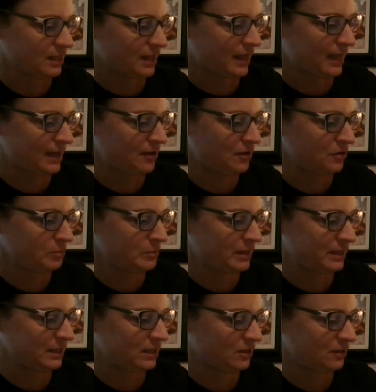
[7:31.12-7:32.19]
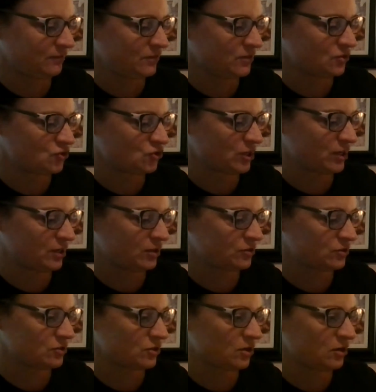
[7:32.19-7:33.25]
How many of the
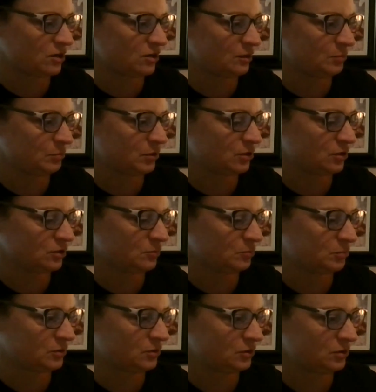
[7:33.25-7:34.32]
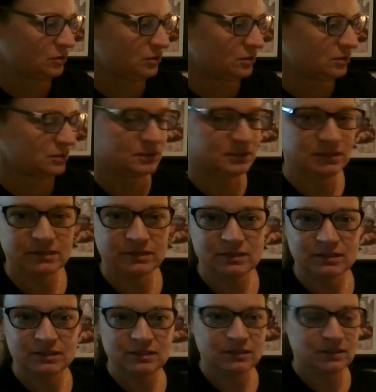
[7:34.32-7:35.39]
shares are purple?
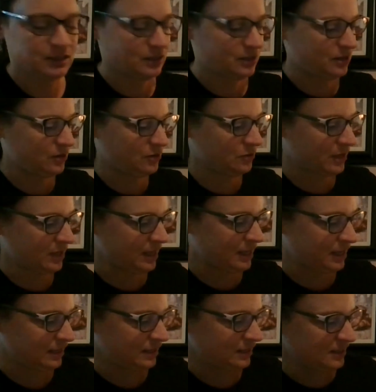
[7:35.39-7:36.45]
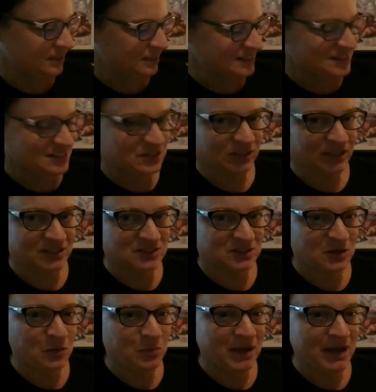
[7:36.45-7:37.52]
Okay, so let's
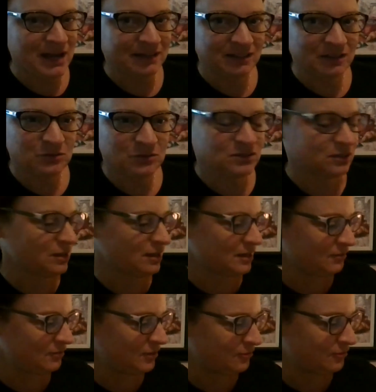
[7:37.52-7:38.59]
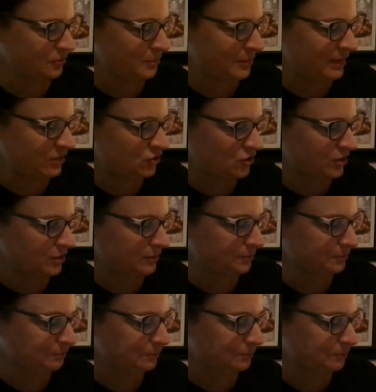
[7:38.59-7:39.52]
go back. That was a lot of information.